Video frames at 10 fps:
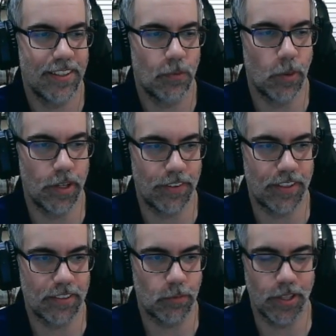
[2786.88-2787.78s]
One of
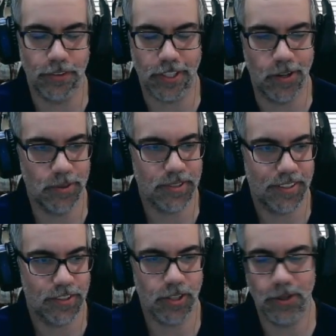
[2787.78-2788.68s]
their goes.
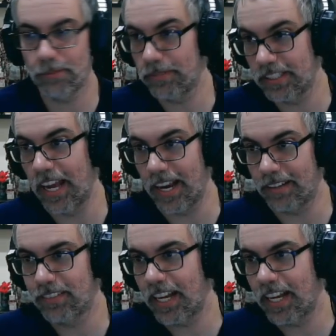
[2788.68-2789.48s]
So I